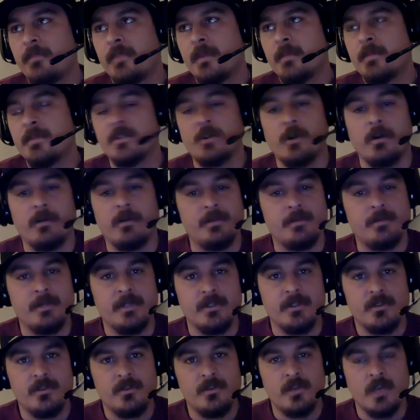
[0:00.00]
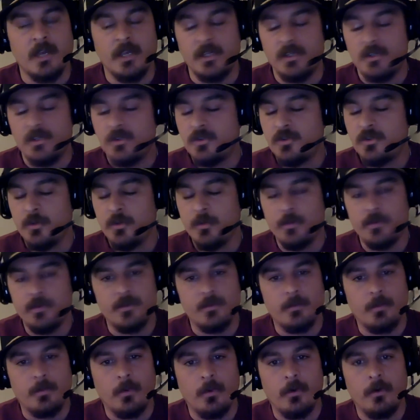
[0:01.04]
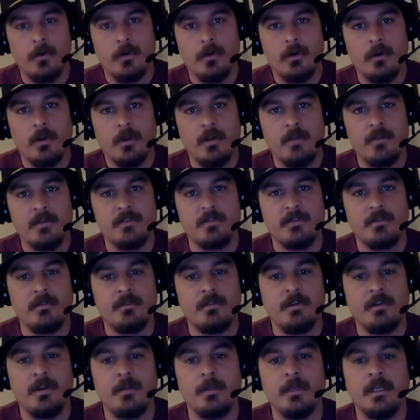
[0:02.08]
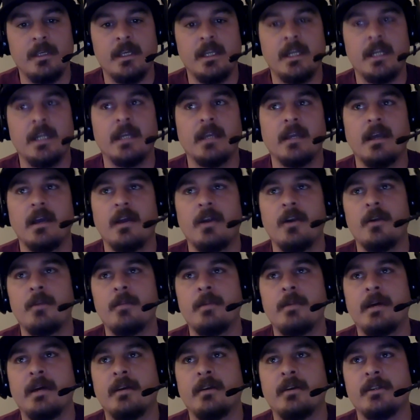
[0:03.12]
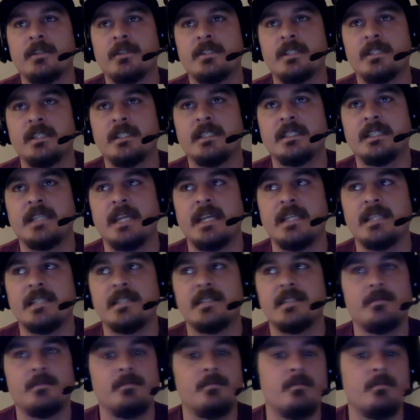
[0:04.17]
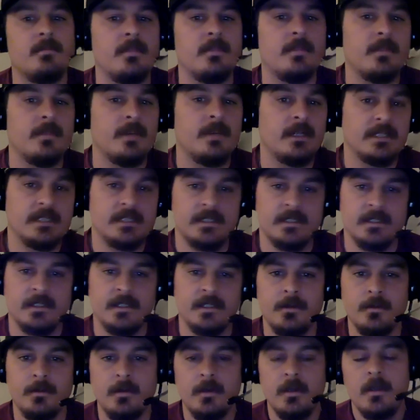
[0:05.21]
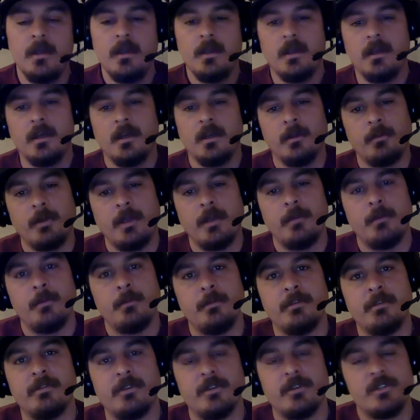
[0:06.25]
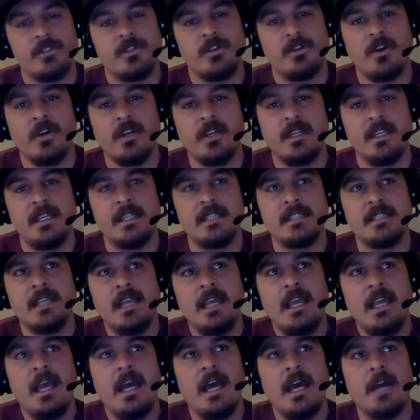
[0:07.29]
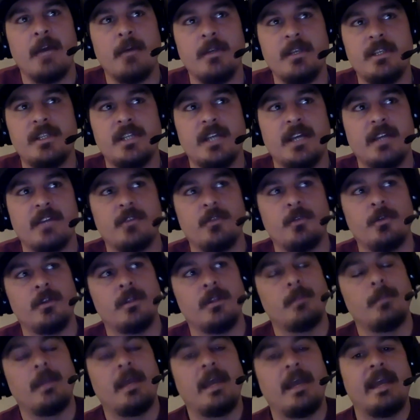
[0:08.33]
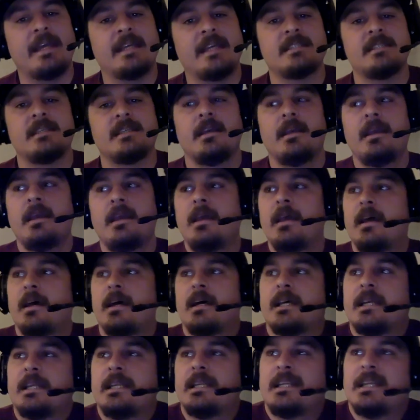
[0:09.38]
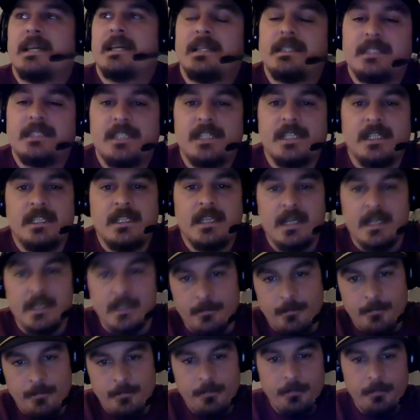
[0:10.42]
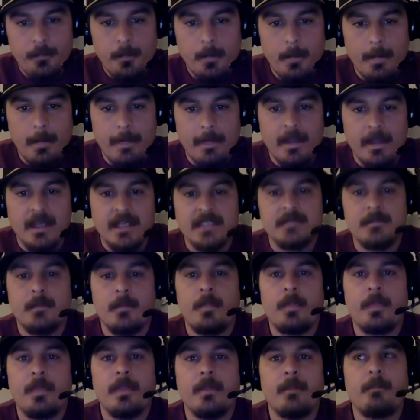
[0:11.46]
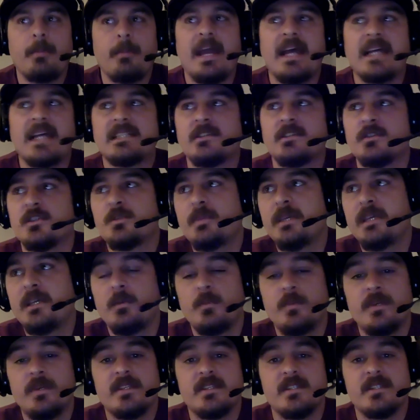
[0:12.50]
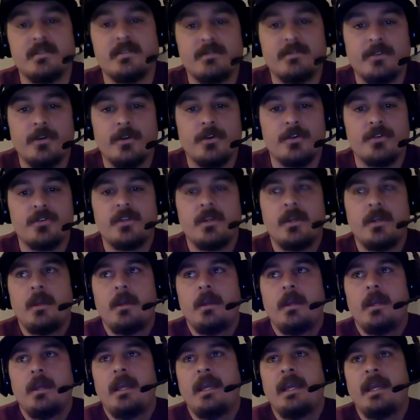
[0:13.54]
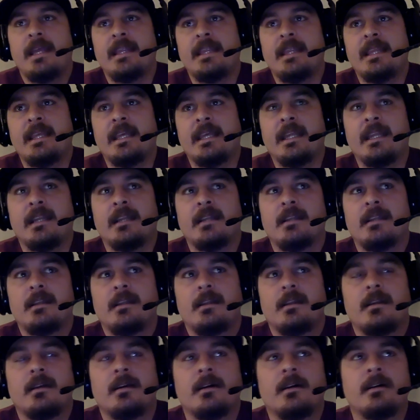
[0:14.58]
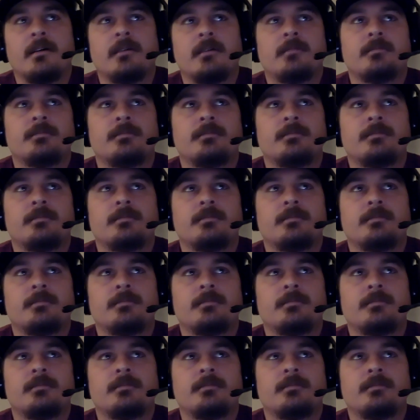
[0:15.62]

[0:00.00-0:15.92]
Ms. Harvey's been a super supporter of us from the very beginning. I heard about her son's case months ago, right when we first started this. I'd reached out to her in the past, and she had kind of, I guess, passed on speaking with us at first, and then I